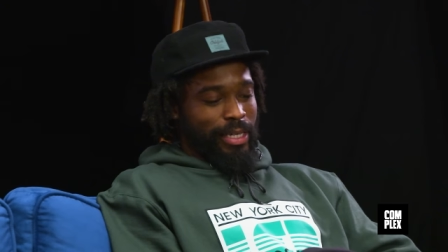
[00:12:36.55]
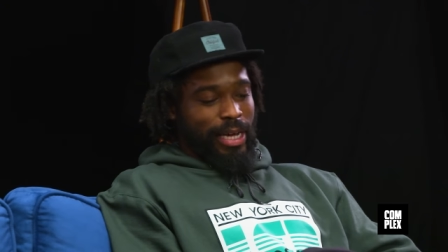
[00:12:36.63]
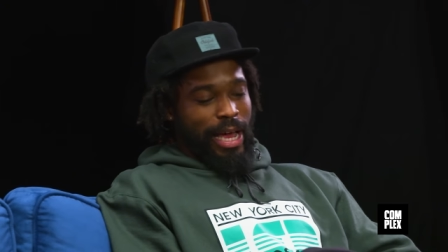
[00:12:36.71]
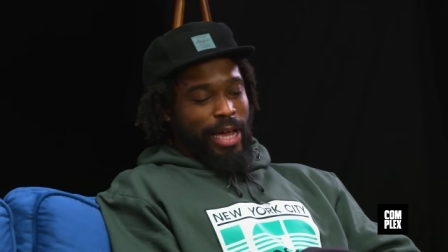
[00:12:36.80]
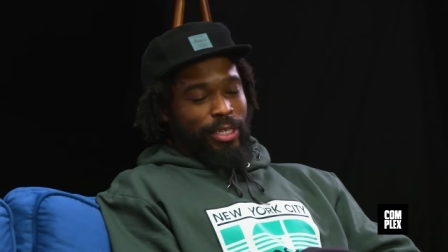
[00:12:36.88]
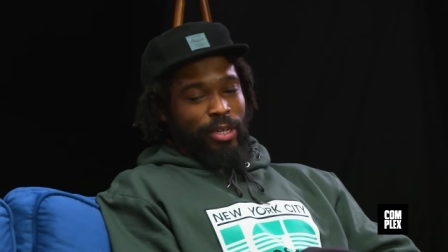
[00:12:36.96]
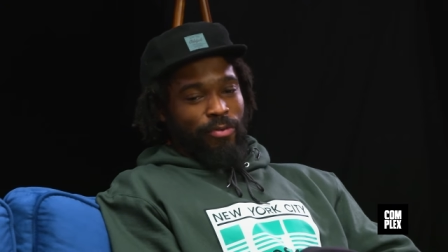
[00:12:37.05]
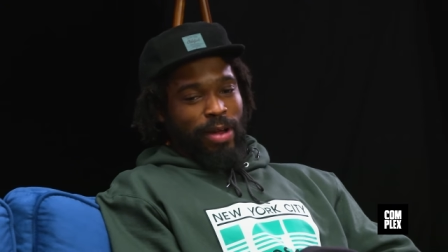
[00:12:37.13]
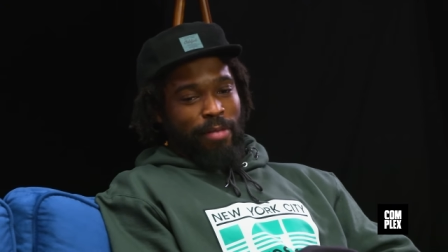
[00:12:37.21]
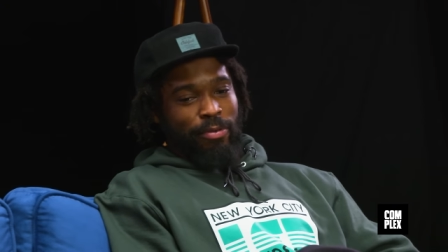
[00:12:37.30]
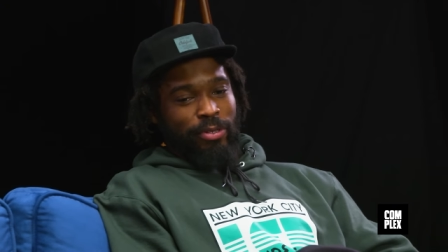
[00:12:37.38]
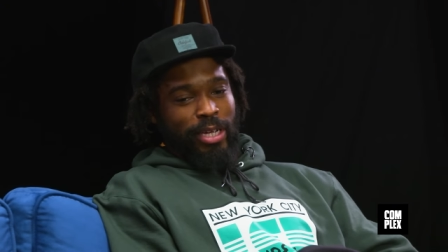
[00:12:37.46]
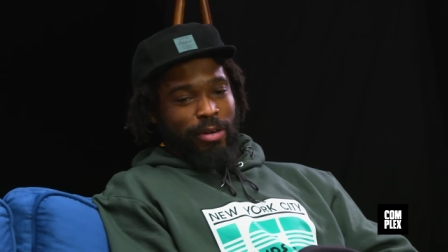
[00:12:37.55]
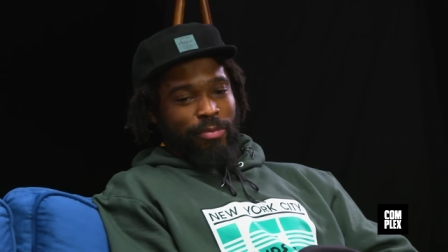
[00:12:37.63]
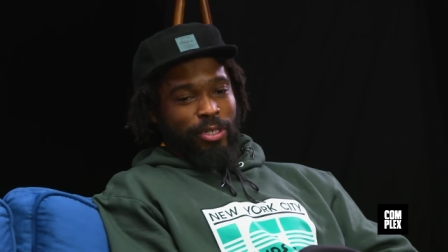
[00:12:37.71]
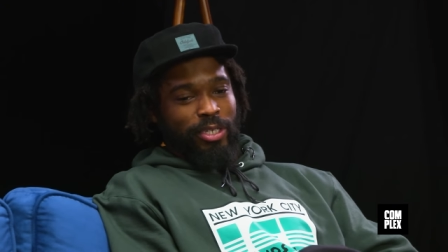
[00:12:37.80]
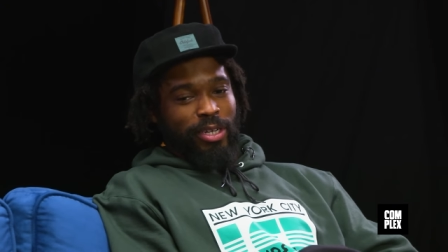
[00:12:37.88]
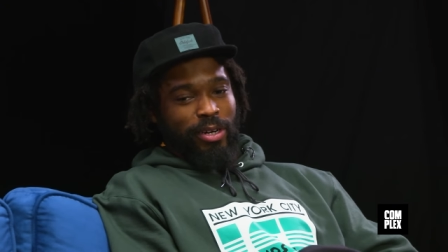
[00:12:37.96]
the asking rappers how
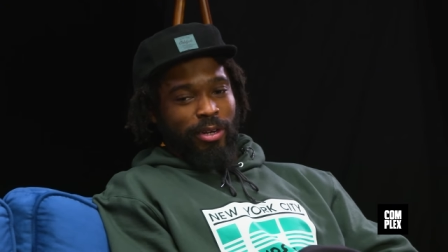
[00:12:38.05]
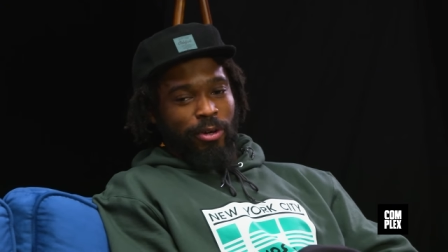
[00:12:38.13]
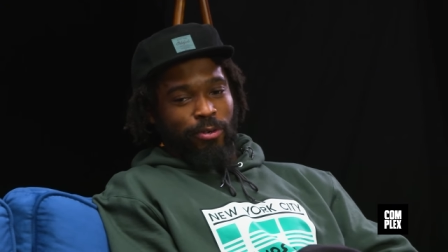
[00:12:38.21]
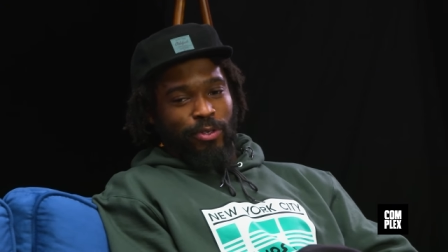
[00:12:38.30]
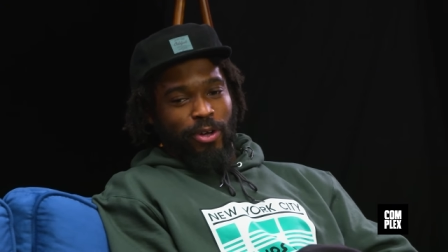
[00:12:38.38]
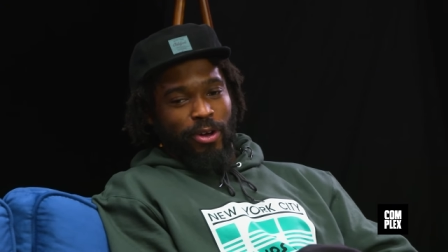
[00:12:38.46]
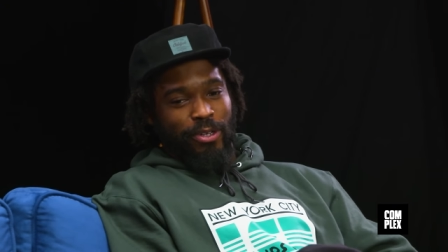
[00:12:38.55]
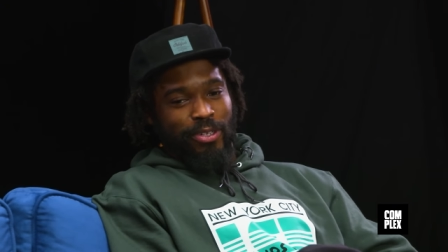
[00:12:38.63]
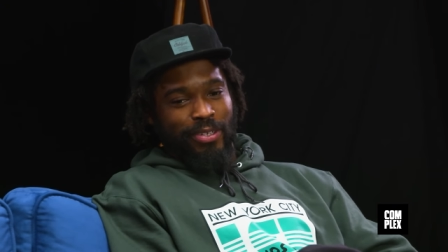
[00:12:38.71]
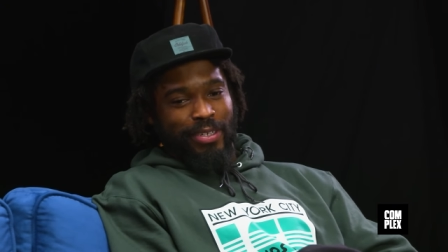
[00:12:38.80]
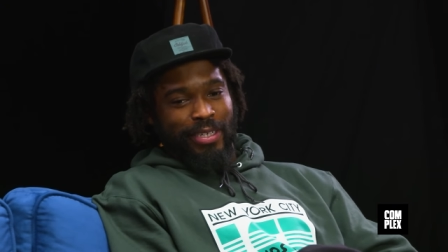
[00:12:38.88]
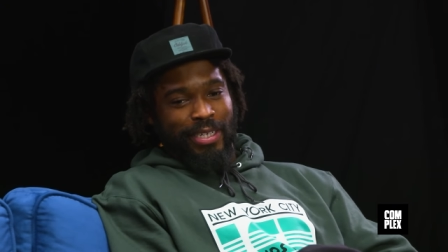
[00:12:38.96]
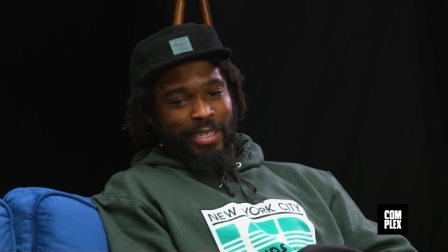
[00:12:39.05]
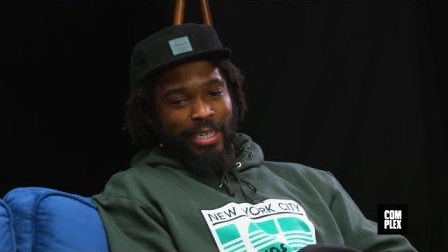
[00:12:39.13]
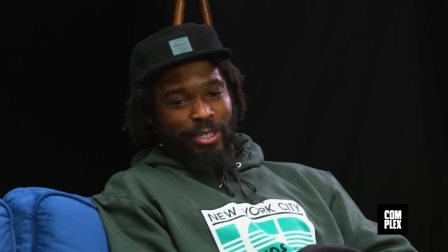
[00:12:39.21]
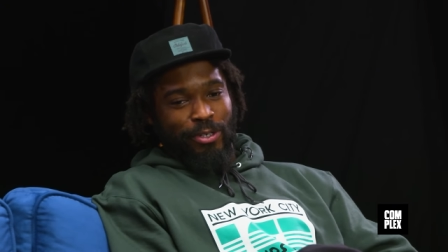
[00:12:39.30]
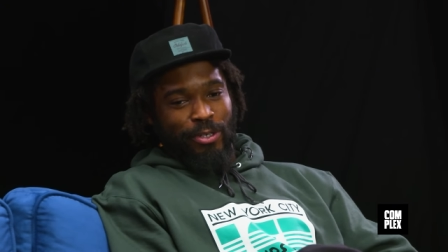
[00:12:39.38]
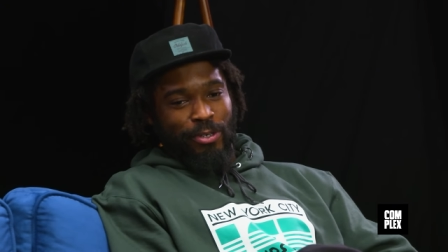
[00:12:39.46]
much their clothes cost
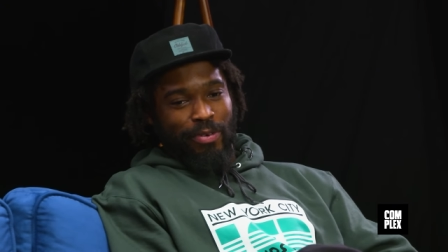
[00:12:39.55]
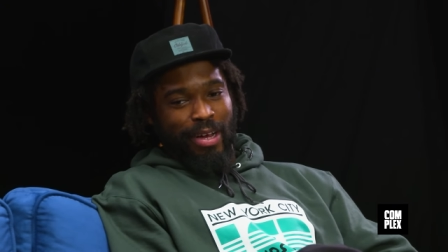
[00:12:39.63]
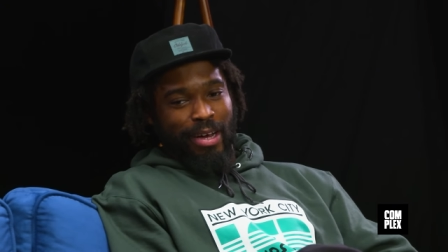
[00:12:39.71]
industrial